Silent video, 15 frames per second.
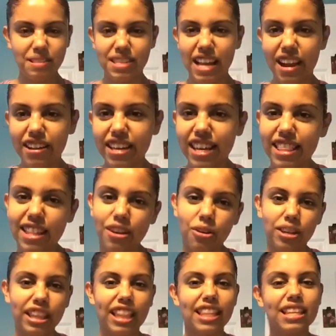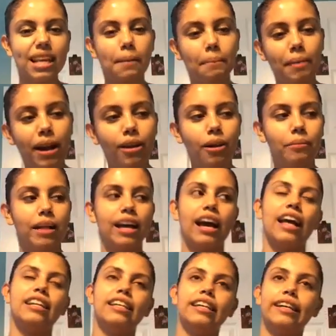¿Saben que te cortaste el pelo? I'm like,
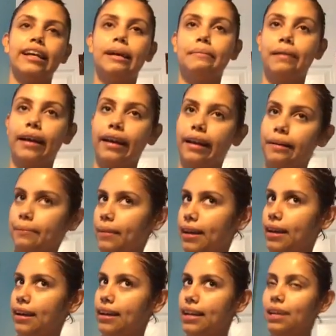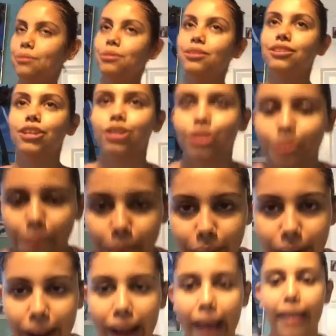I didn't cut my hair, mom. It was just a
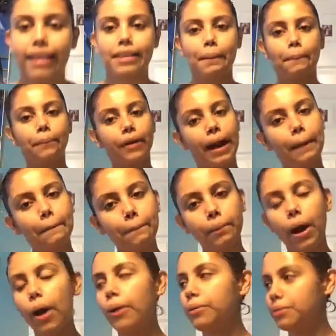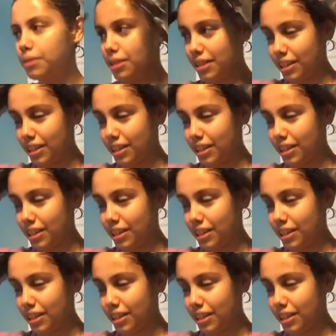prank. It's a prank, bro.